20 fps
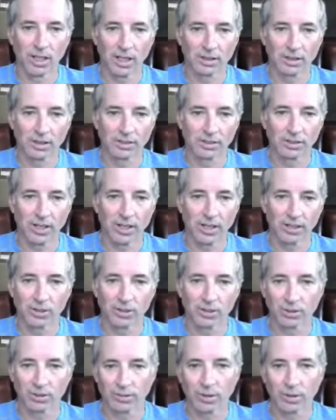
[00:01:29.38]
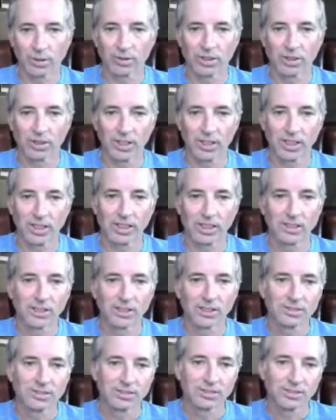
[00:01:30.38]
state university,
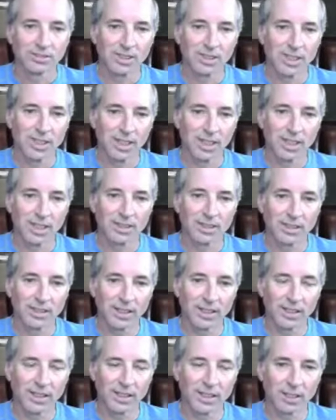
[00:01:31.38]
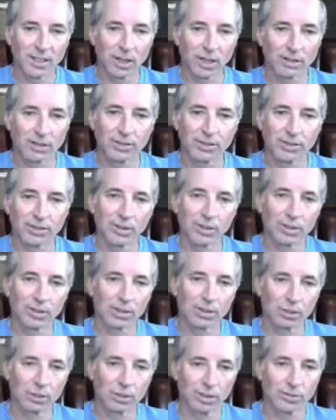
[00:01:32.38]
and then off into the
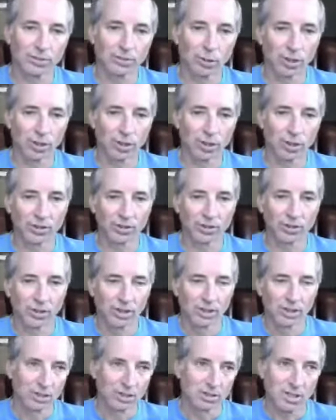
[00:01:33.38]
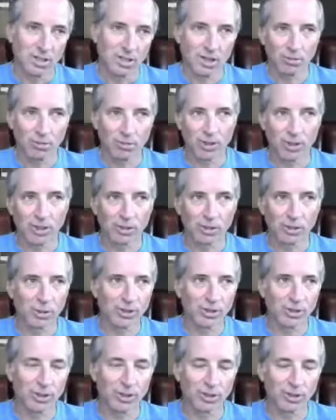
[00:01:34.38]
workforce. Not really
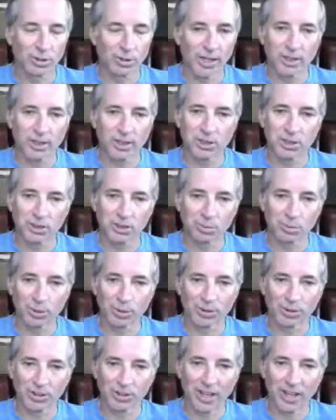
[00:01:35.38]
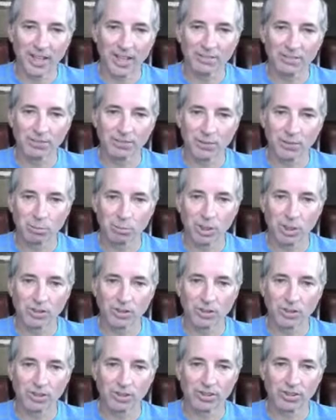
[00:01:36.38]
with a direction per se,
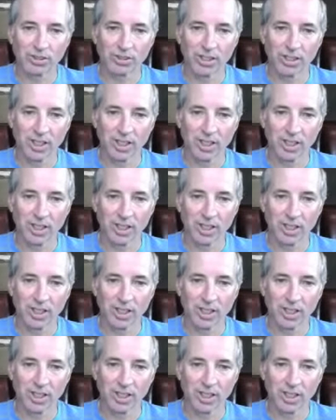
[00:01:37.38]
but just